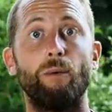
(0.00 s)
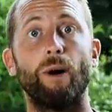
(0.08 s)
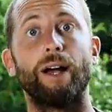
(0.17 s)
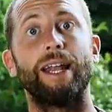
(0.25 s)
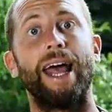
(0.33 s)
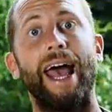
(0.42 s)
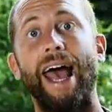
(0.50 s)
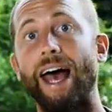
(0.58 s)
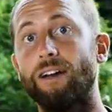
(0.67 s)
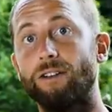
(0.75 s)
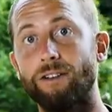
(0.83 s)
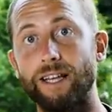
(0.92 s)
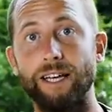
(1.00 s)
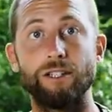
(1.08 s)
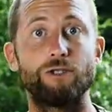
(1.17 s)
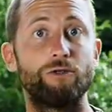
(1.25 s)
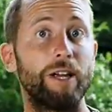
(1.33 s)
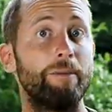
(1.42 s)
what can handle the
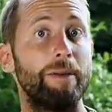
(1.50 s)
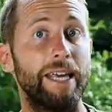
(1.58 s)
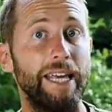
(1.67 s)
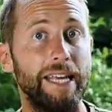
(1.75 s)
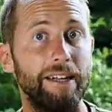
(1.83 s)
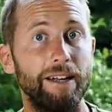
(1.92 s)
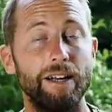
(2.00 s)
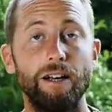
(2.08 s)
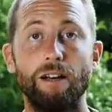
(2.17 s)
extreme heat.